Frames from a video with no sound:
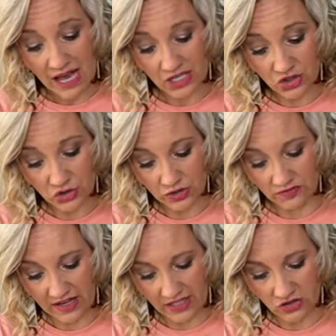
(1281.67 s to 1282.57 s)
I should
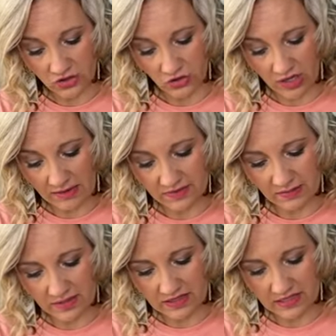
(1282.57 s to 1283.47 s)
have actually grabbed
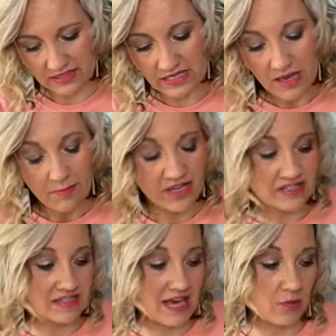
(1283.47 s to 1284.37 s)
some of this
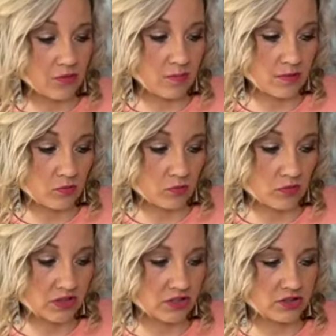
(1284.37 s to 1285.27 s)
because that would have been
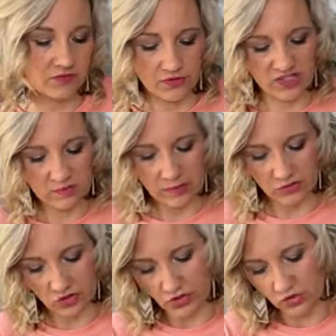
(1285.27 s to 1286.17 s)
really good for this. But I'm
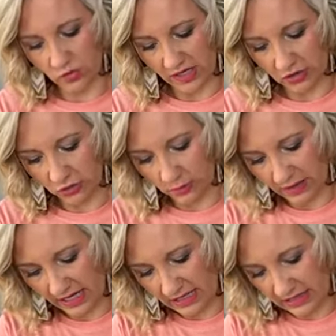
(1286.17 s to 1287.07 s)
just going to use regular
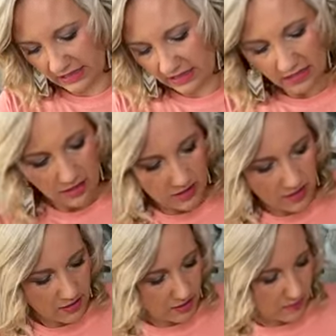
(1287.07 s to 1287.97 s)
paint
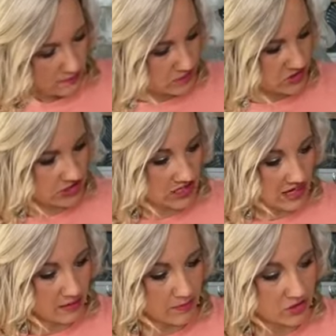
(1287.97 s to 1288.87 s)

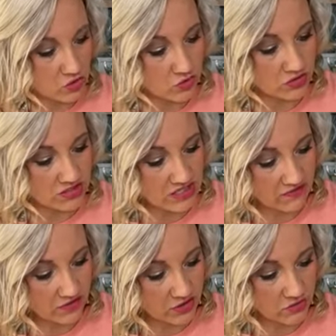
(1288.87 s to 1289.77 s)
today, but you could
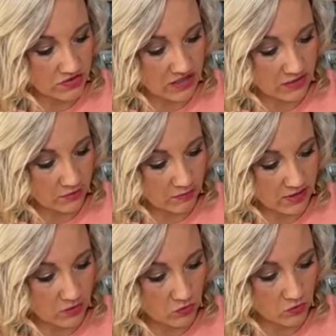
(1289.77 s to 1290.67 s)
definitely use that and it would
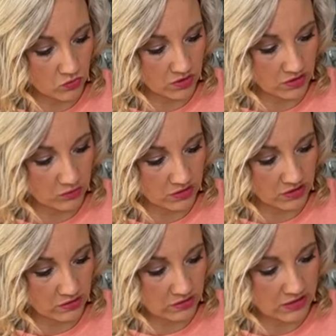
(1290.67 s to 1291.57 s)
be really,
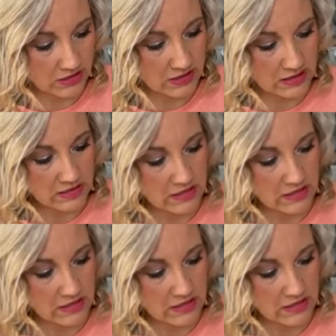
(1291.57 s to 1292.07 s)
really good.